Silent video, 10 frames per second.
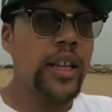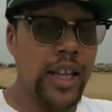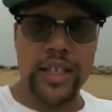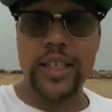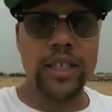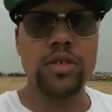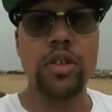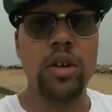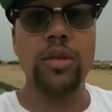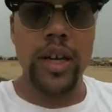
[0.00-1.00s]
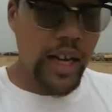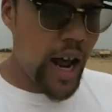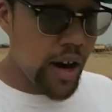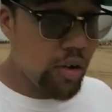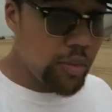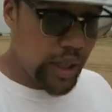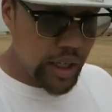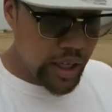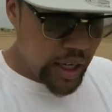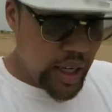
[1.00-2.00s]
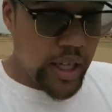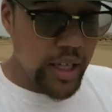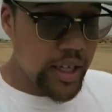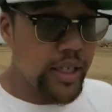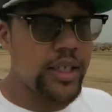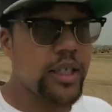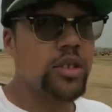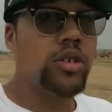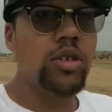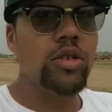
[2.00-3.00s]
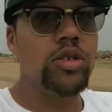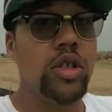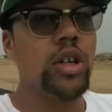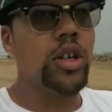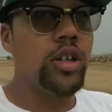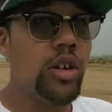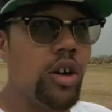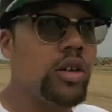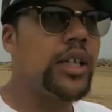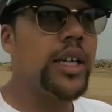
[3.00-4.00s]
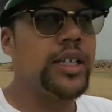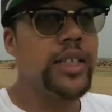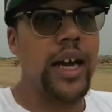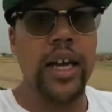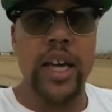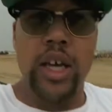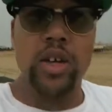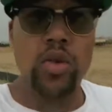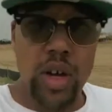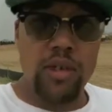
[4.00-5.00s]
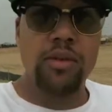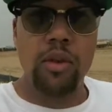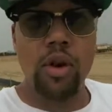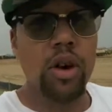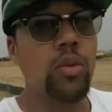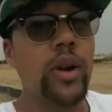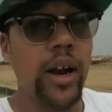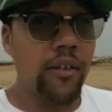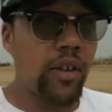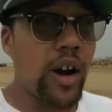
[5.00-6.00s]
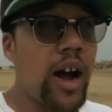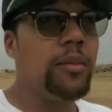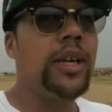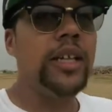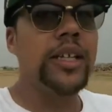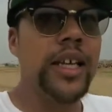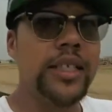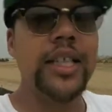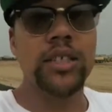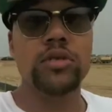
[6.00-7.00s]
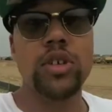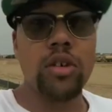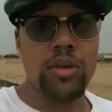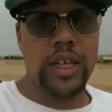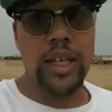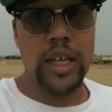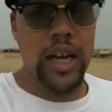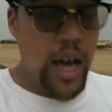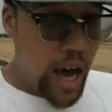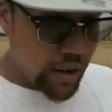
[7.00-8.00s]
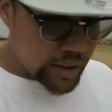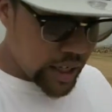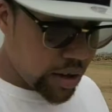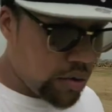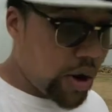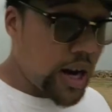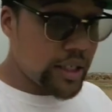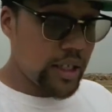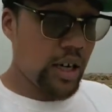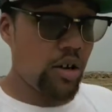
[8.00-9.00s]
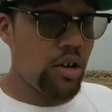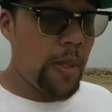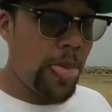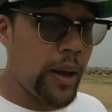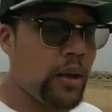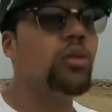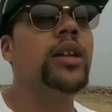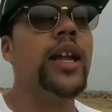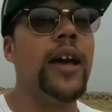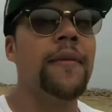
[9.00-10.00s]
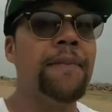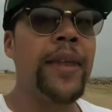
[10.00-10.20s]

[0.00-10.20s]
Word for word: things that you don't need. I don't mean the essentials or, you know, things that you can afford or whatever. I mean things that you don't need. I was at a garage sale one day